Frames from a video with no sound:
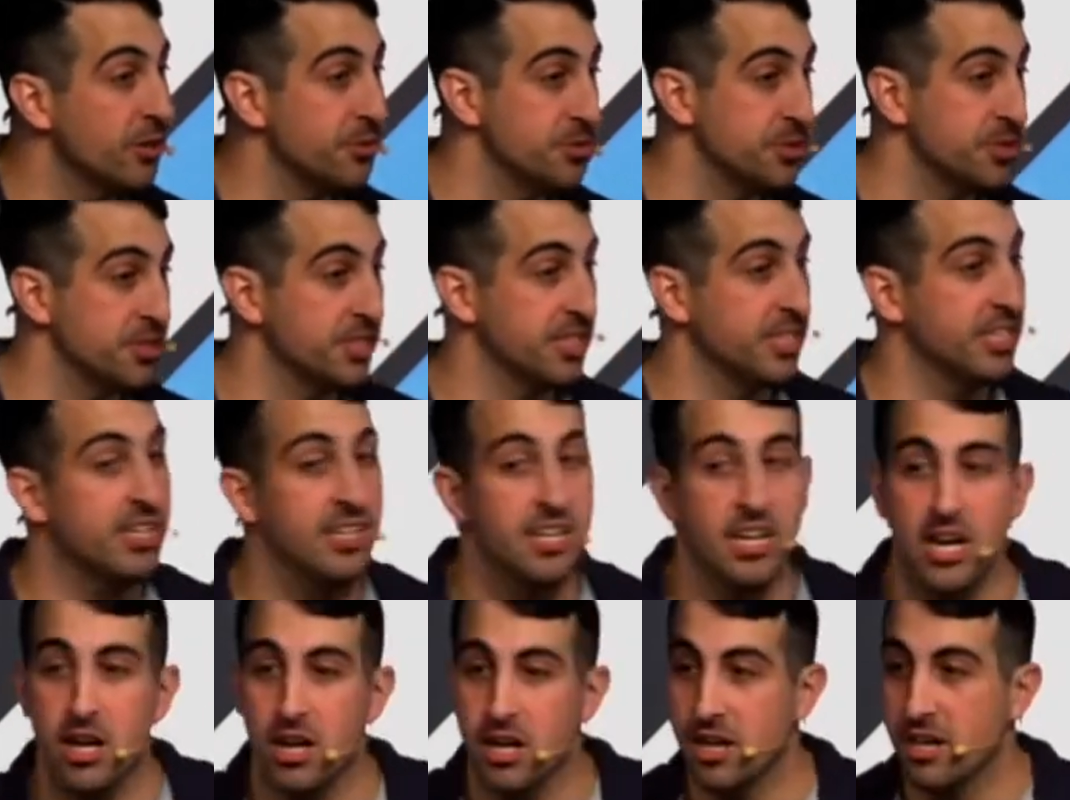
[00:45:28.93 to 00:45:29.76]
She
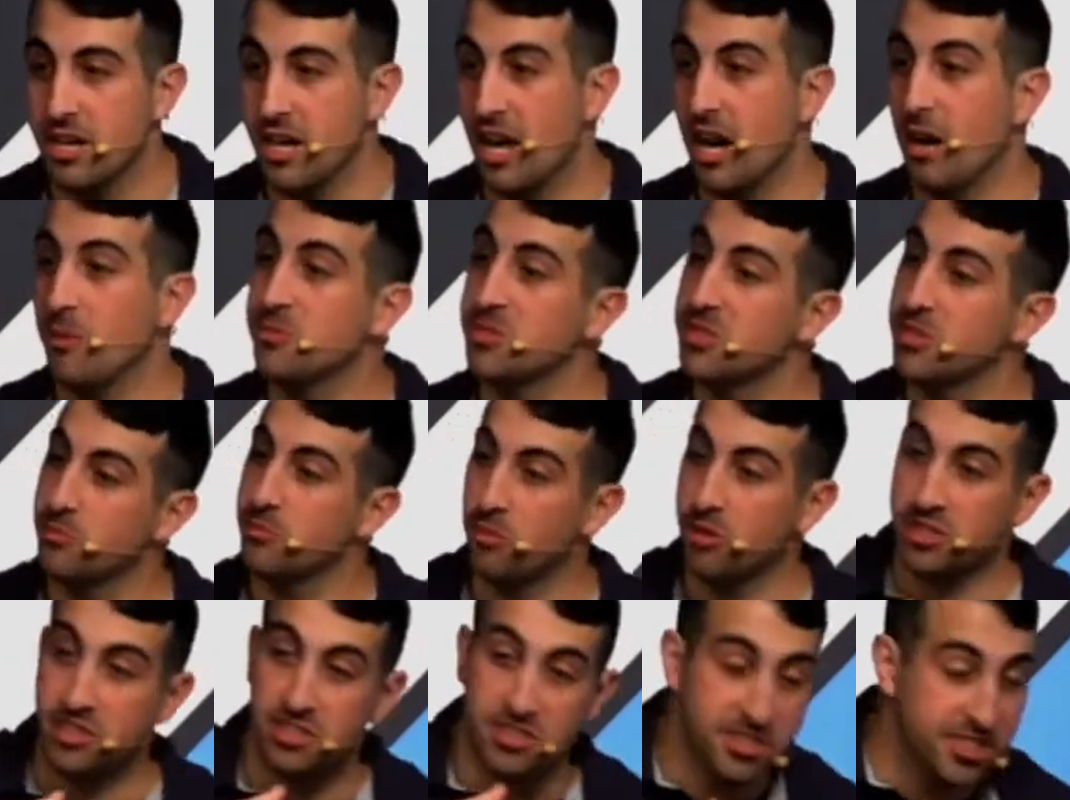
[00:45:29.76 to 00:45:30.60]
helped bring
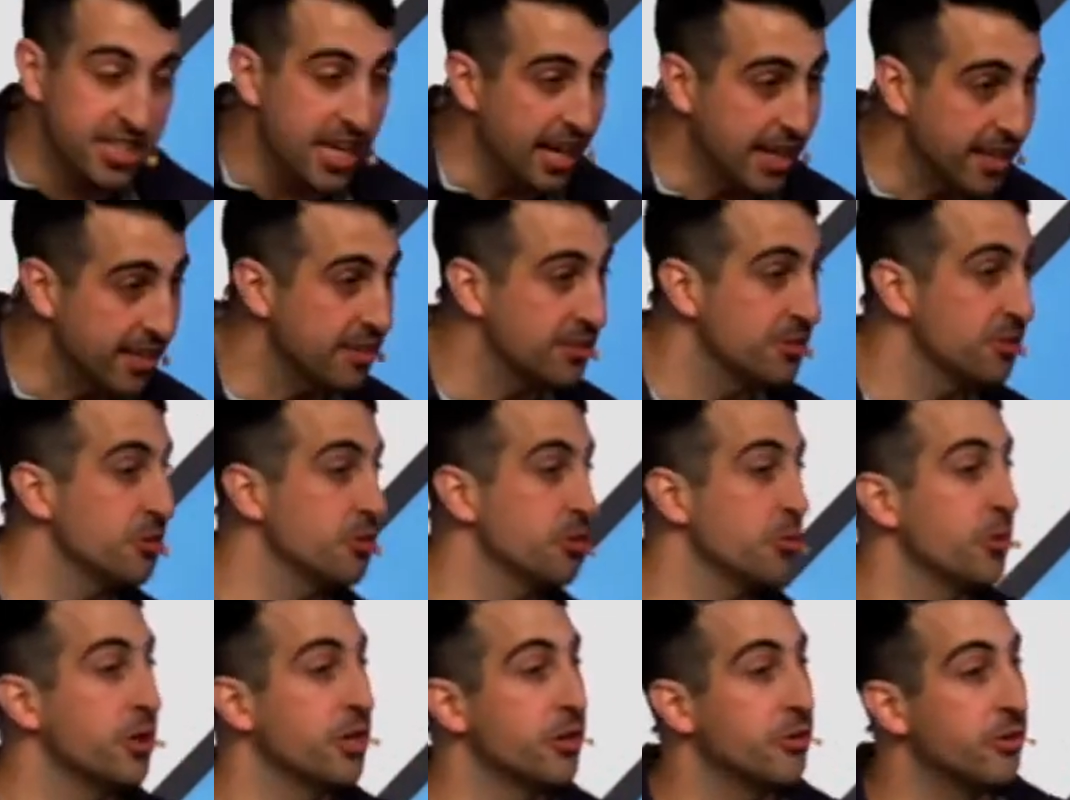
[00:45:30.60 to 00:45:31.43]
the check to the
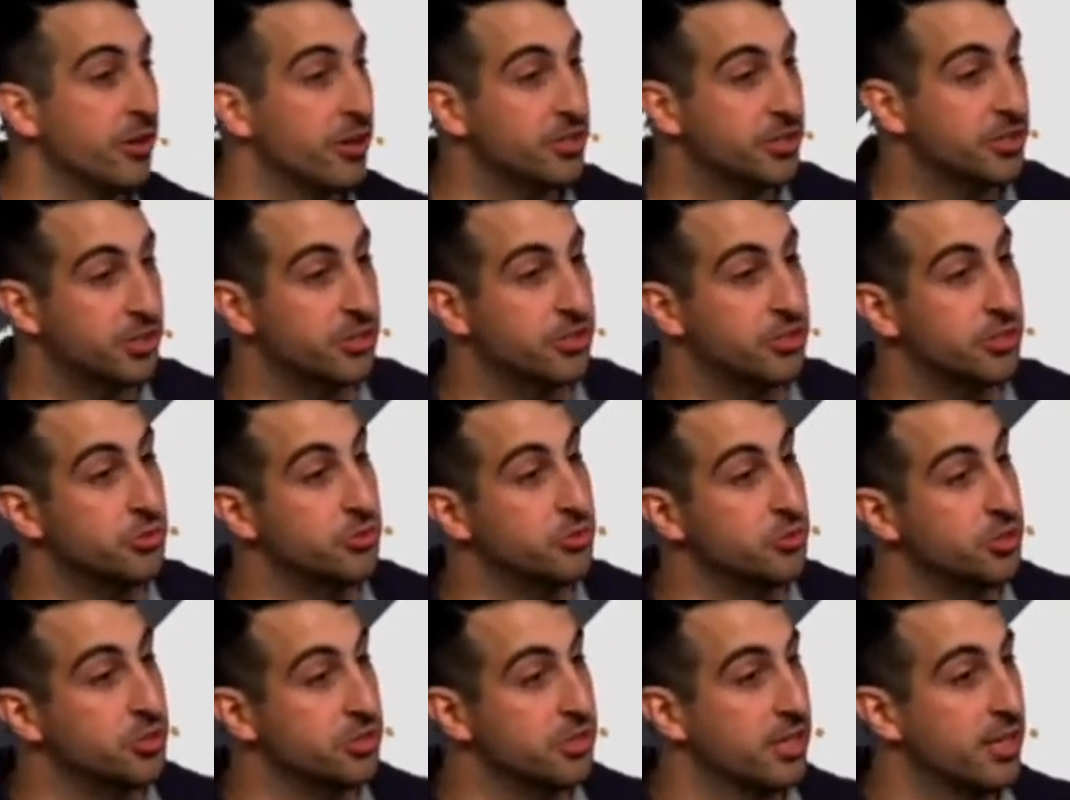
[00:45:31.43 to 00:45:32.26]
widow in our church who
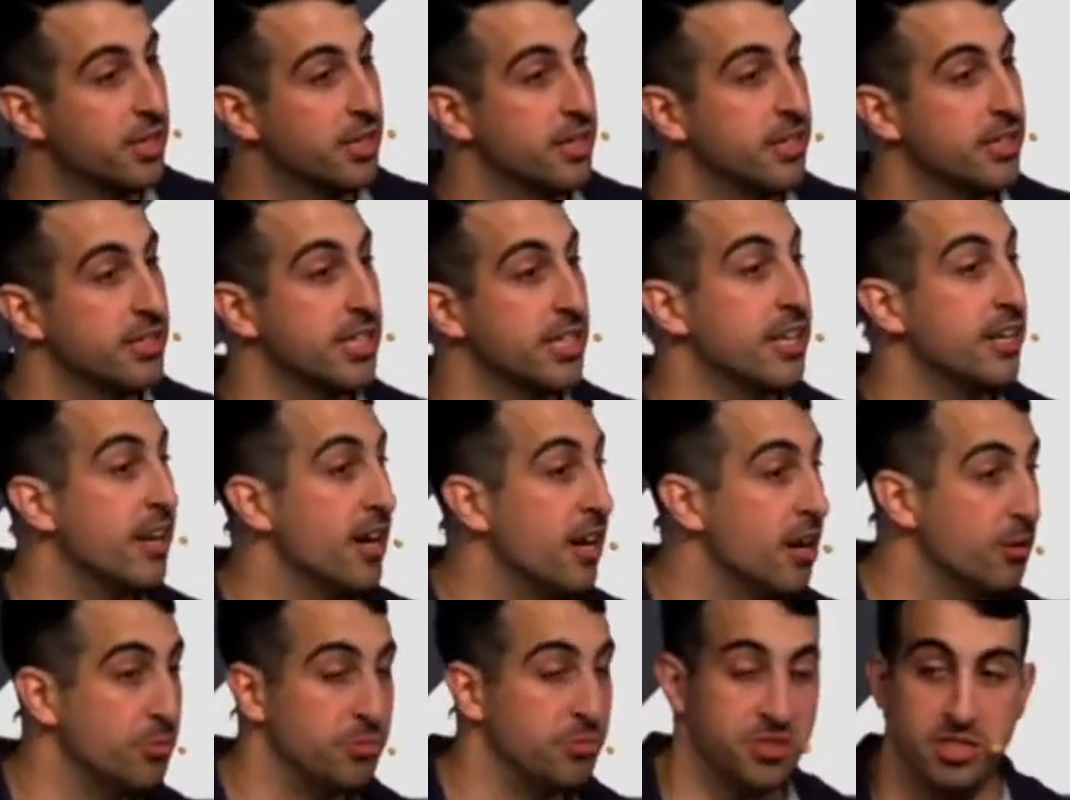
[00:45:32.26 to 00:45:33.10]
was needed
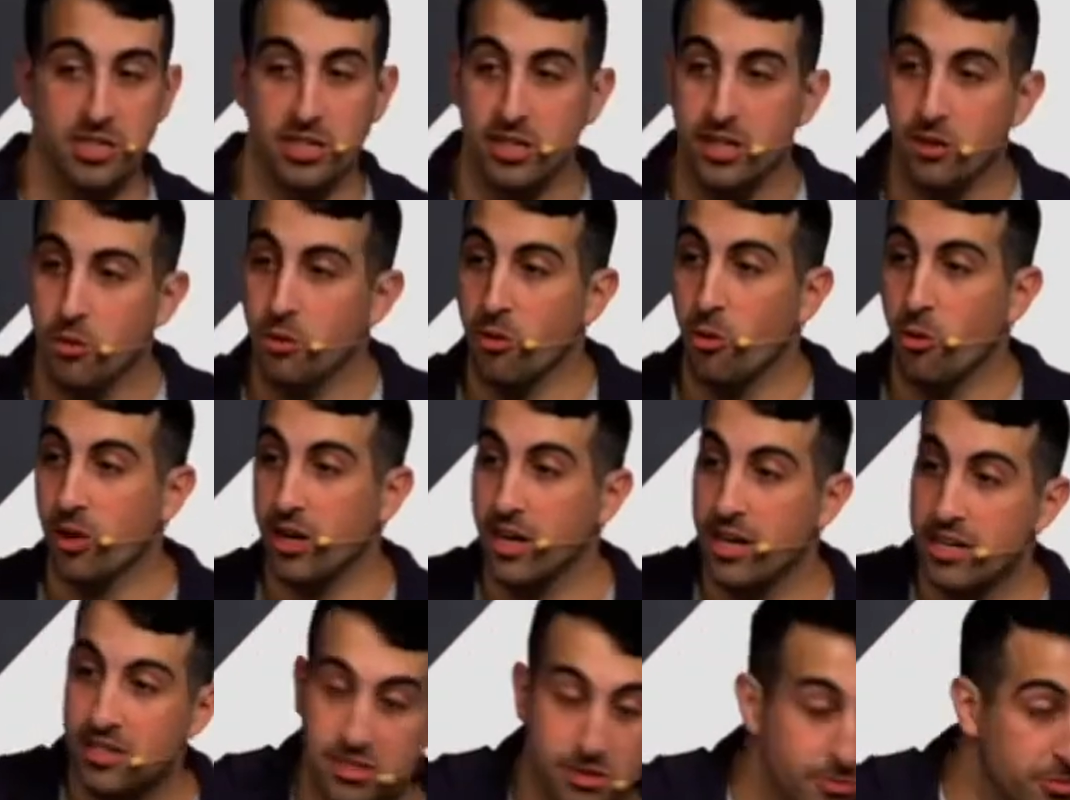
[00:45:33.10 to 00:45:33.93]
help. She
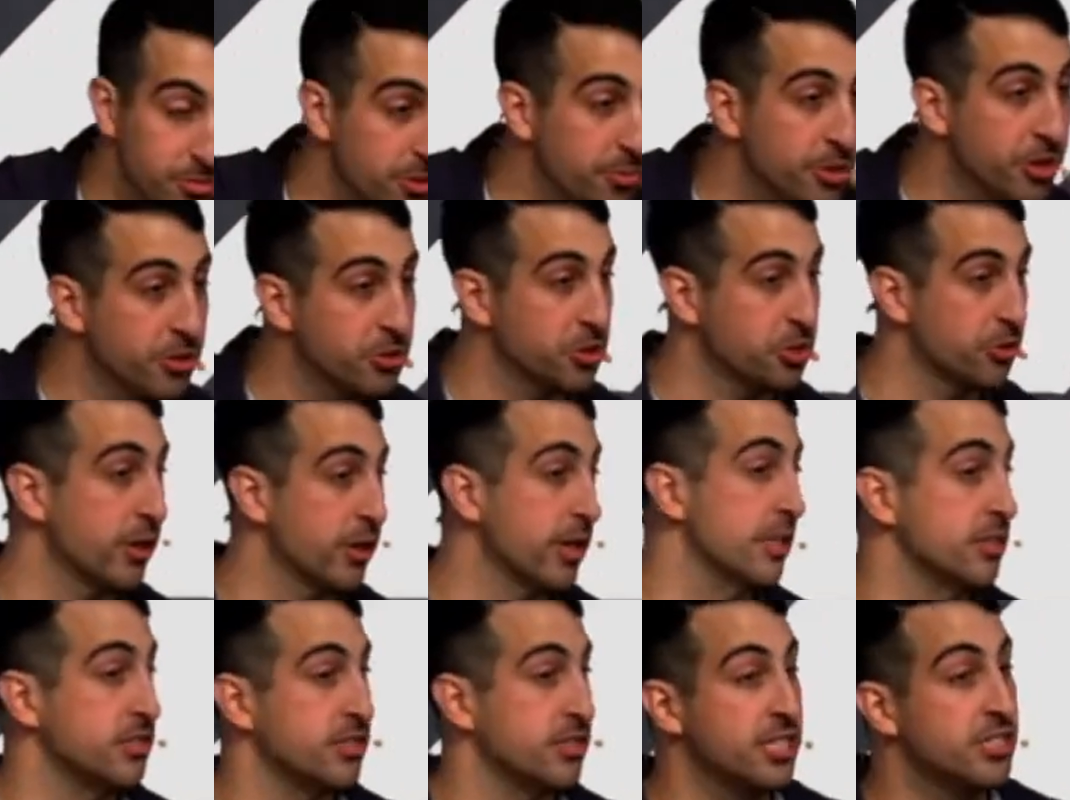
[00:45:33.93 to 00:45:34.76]
organized the meal train.
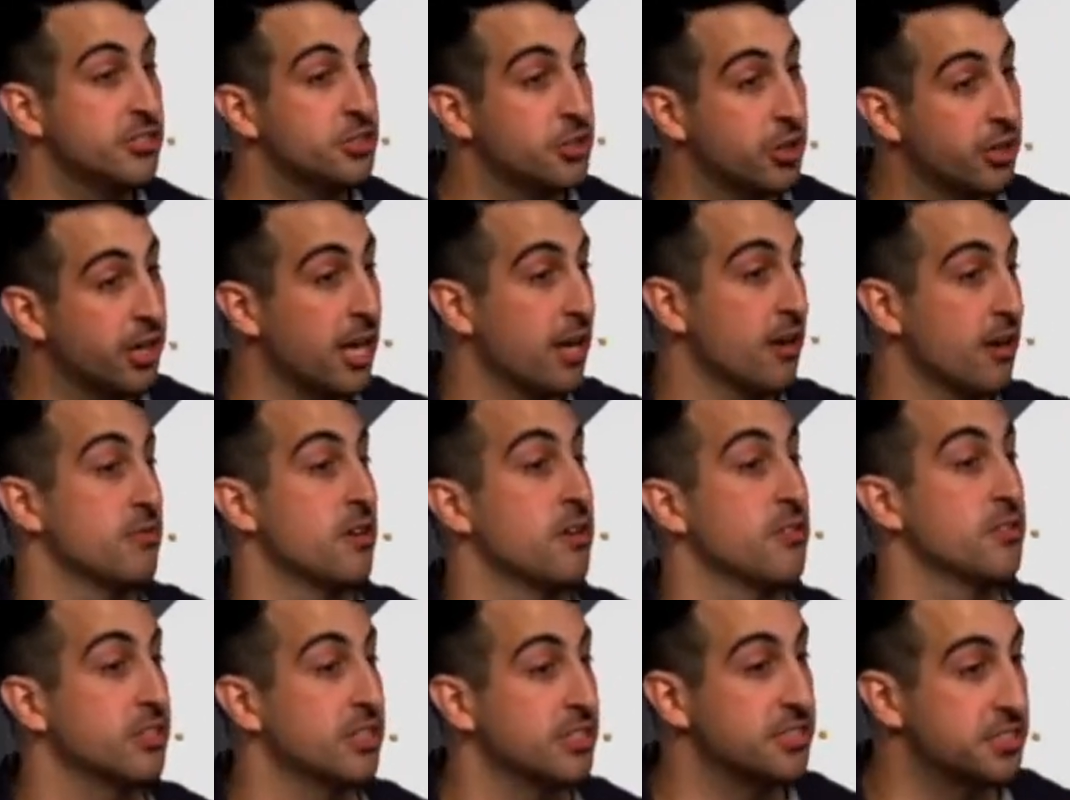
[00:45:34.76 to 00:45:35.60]
She took care of all the
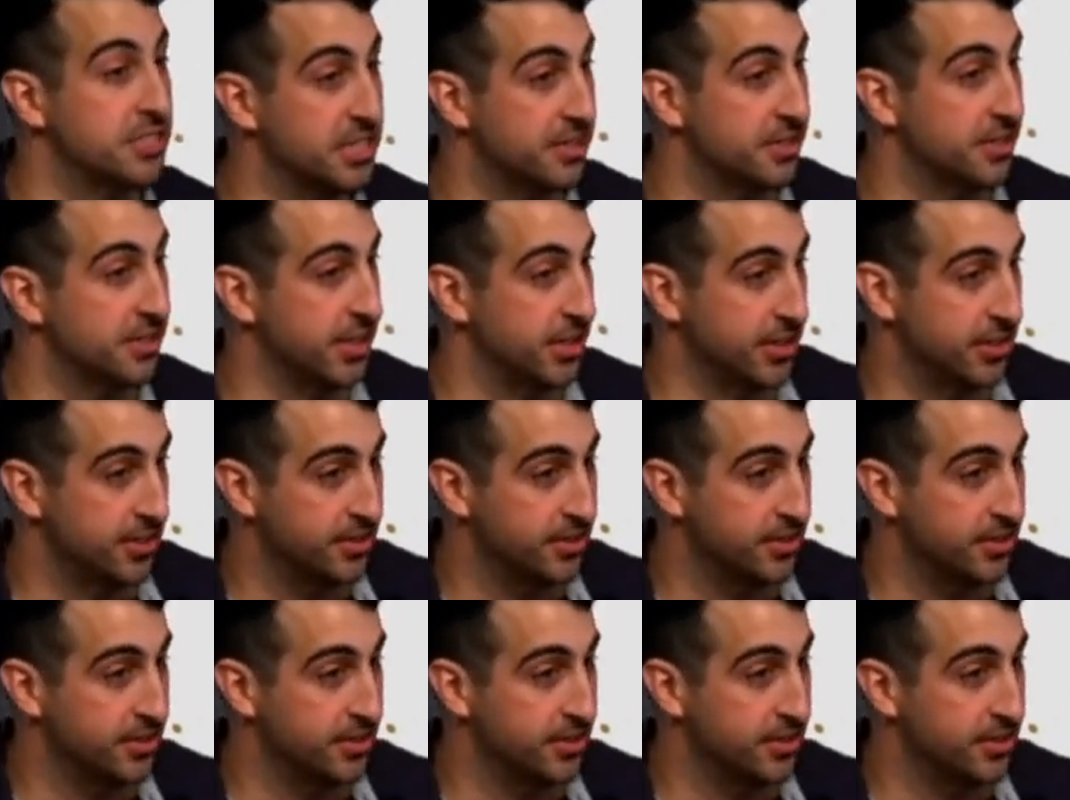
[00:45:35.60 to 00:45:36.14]
logistics.